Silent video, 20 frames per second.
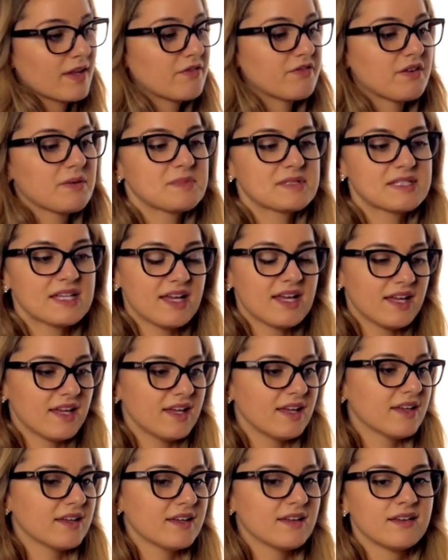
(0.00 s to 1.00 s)
If I'm
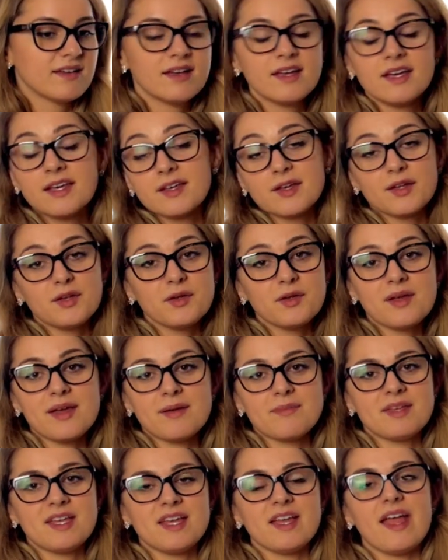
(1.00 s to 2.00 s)
saying, can you
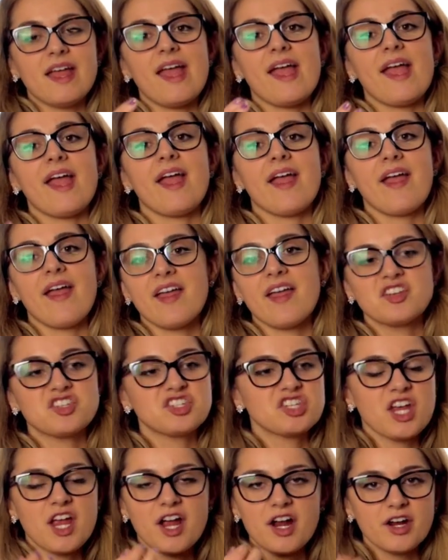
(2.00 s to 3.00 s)
get me a
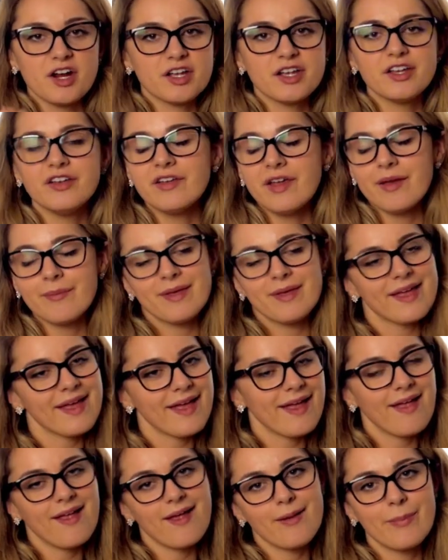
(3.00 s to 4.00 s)
chair? Can you get
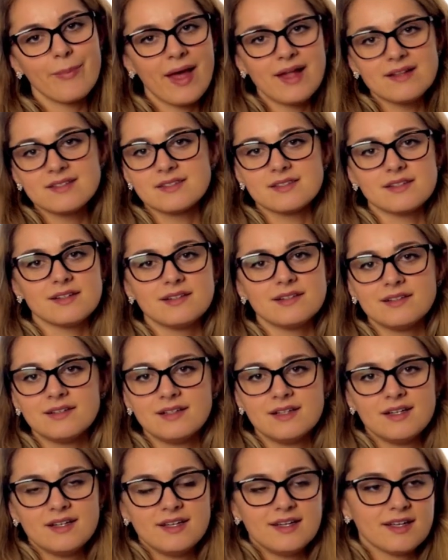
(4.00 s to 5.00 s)
me a pencil?
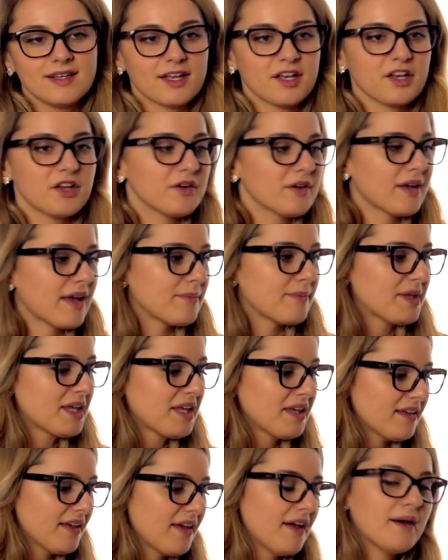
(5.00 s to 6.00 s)
Can you get
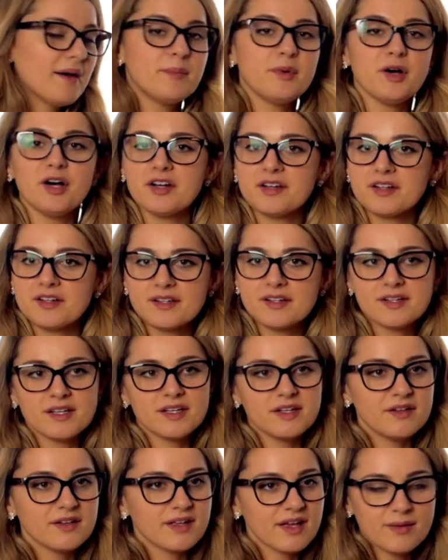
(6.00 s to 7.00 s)
me a book?
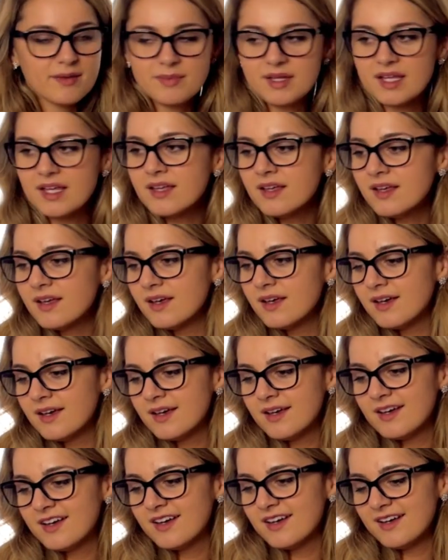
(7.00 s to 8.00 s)
Can you get me
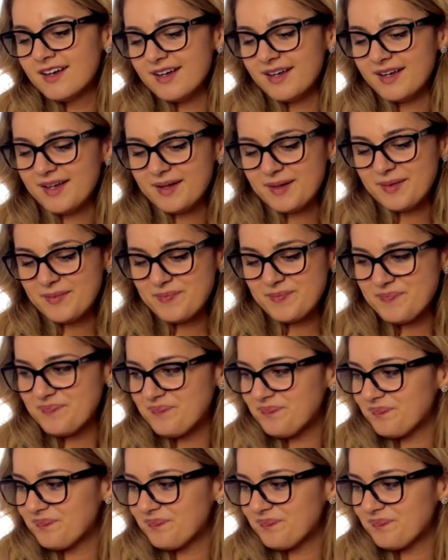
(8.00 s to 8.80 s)
a